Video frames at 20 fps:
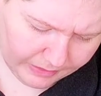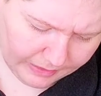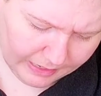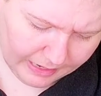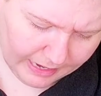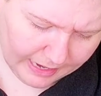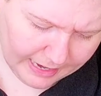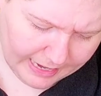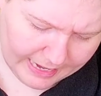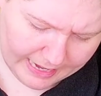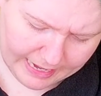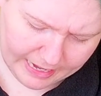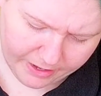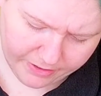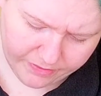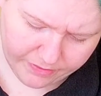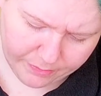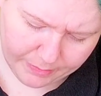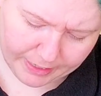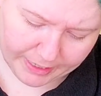I
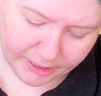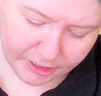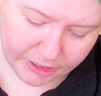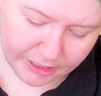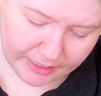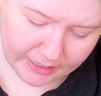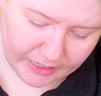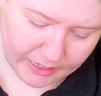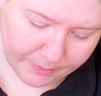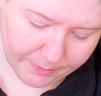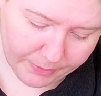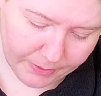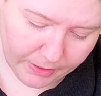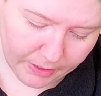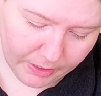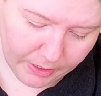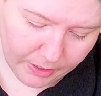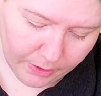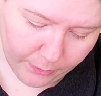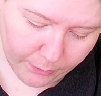have my checkup.
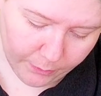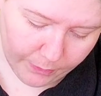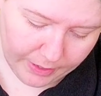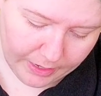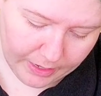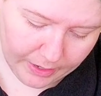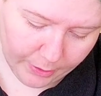We